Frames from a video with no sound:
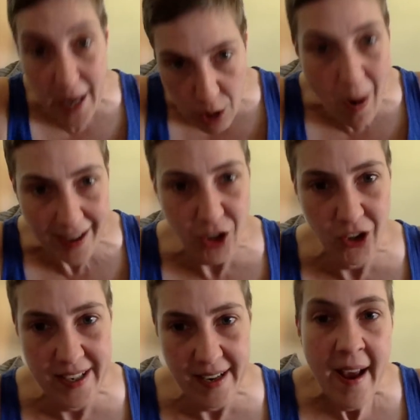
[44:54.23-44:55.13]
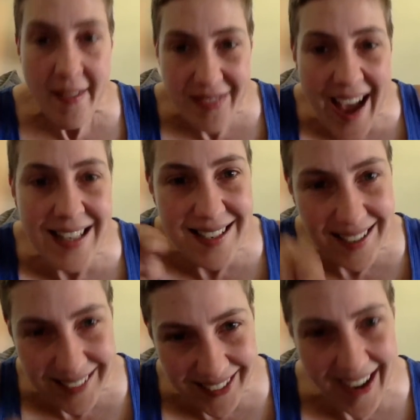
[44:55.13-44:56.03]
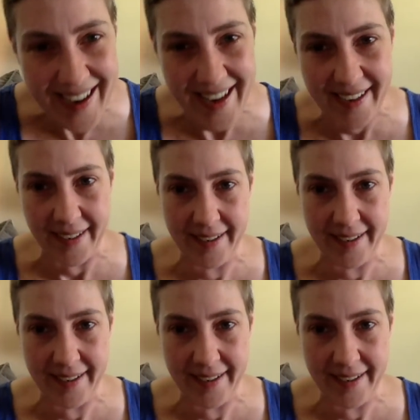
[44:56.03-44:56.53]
you actually did, that's lying.